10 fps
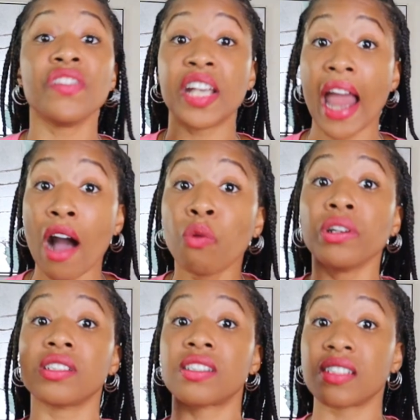Now
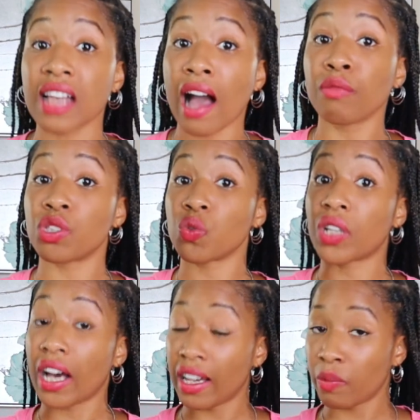is the time to
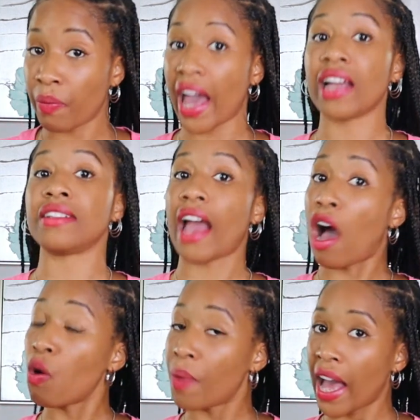cut back,
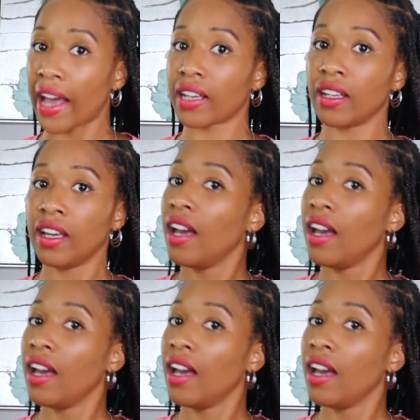dial back,